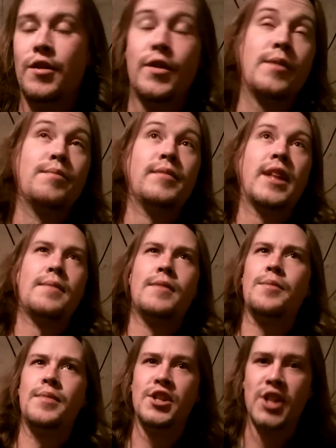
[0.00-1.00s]
Although that
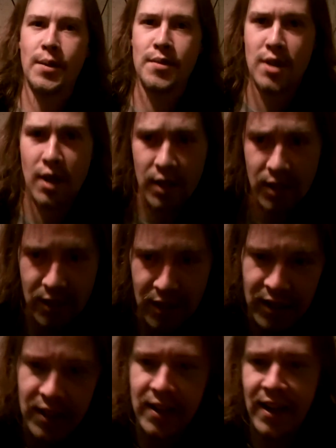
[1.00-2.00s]
might be James Duncan,
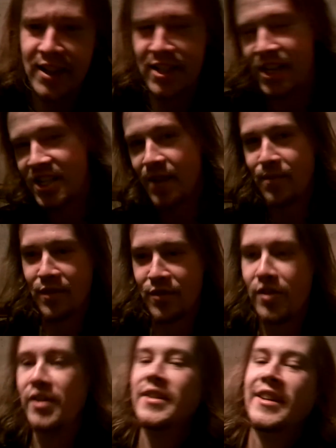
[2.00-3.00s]
as I said
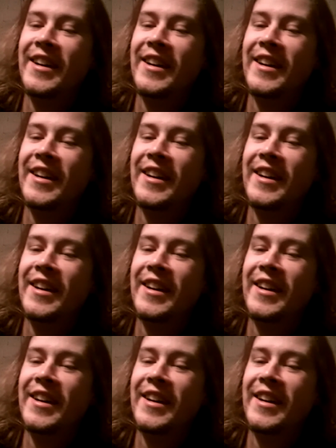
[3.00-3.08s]
before.